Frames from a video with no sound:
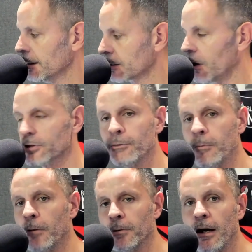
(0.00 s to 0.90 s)
College
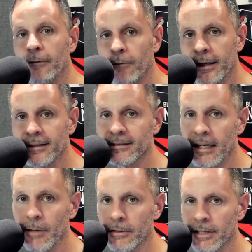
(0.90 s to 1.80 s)
football playoff rankings
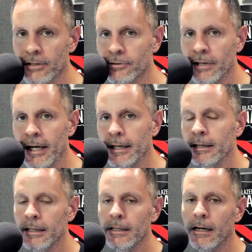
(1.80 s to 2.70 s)
came out yesterday.
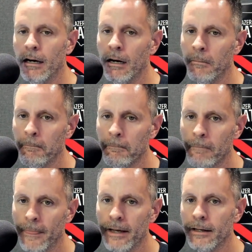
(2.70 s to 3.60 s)

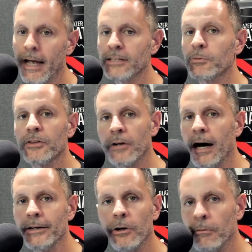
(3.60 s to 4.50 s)
As we
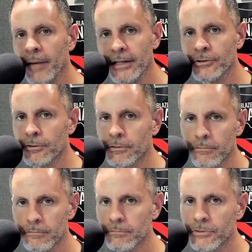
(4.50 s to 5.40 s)
thought, no major
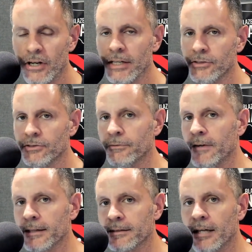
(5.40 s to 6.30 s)
changes. In
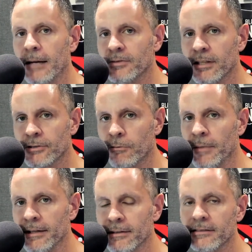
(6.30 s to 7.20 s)
fact, the top six
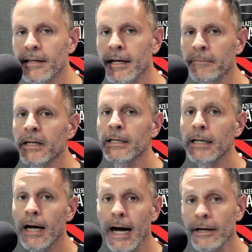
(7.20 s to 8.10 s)
remain the same.
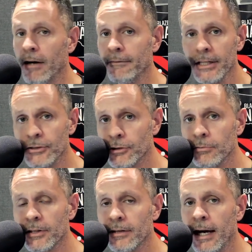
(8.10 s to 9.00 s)
I don't have an issue
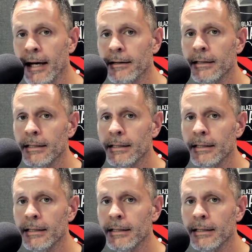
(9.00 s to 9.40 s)
with that